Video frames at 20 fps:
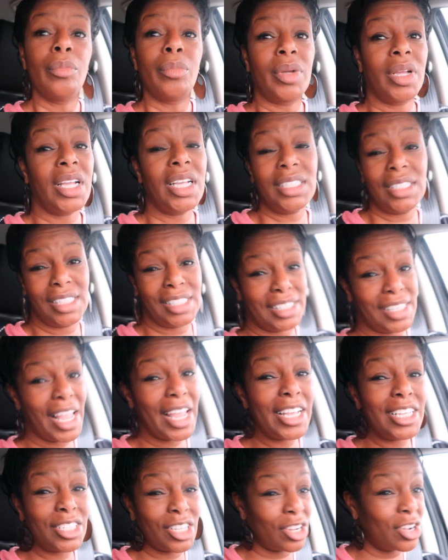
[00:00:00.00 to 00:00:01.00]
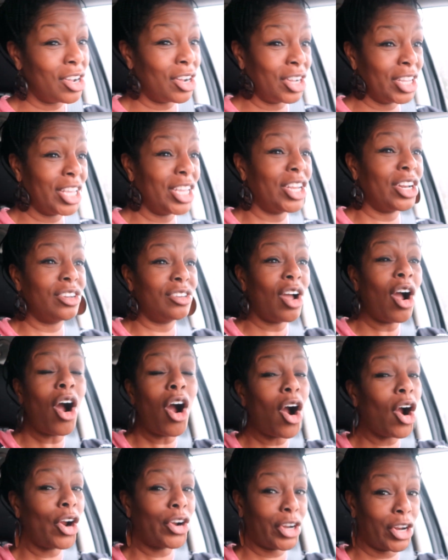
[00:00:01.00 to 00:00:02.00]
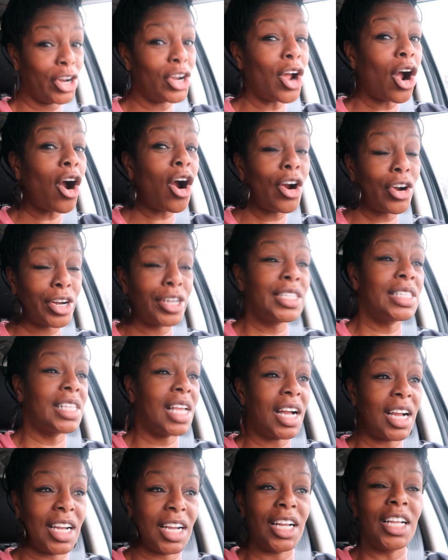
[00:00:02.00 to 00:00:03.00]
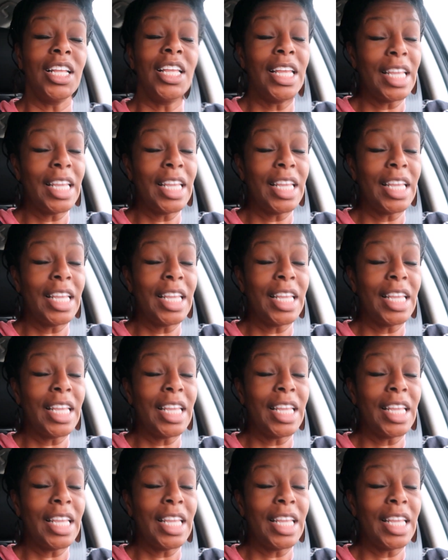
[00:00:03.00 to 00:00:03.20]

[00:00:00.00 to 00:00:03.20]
Because the stakes are gonna get harder and harder, sucker.